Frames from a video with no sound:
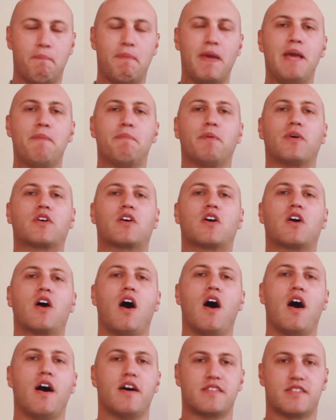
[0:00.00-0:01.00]
People
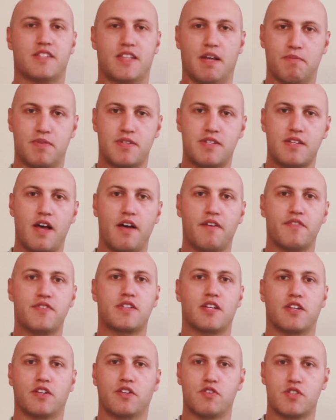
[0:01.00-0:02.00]
cause themselves
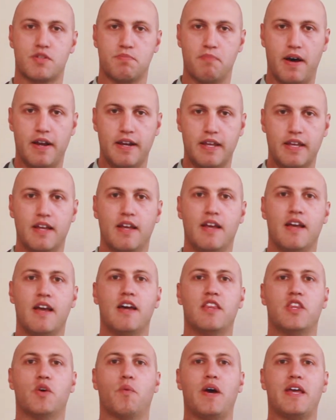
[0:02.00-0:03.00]
to lose money
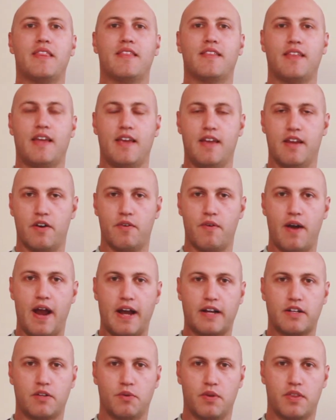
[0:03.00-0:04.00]
in the way that they
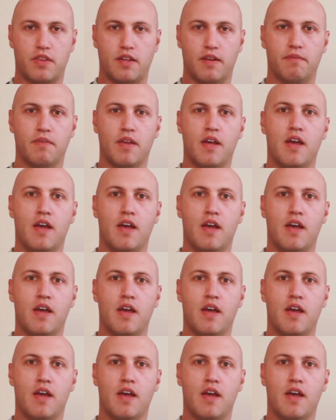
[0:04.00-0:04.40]
interact with it.